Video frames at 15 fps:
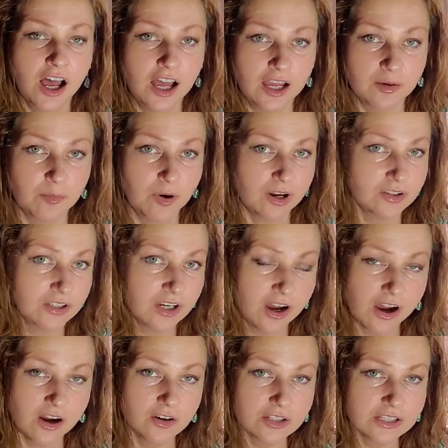about
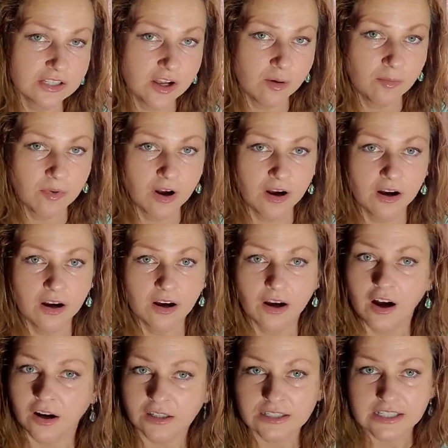how some
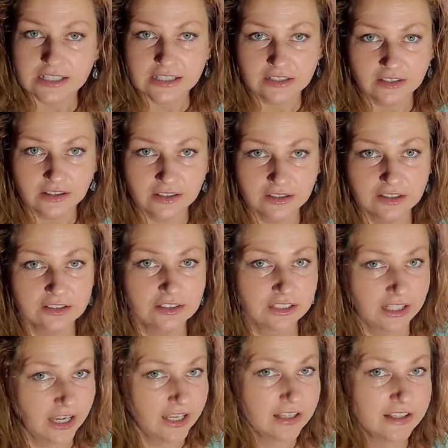artists
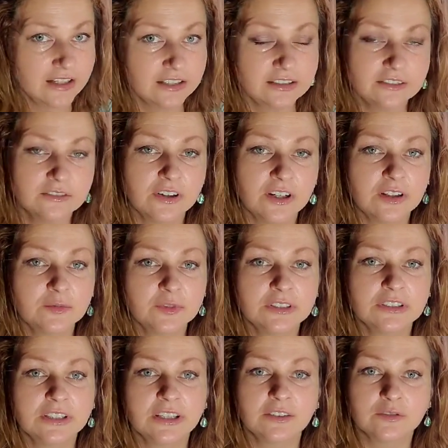create that environment
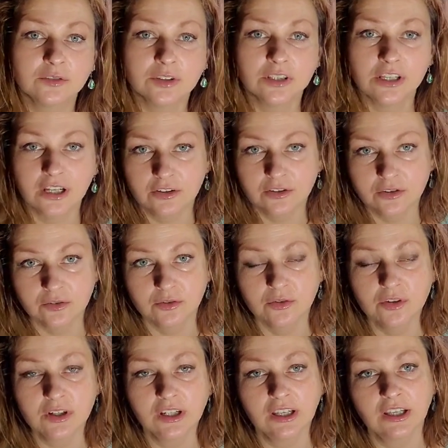and what they
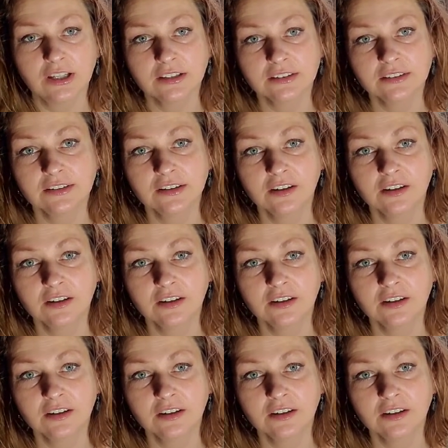do, and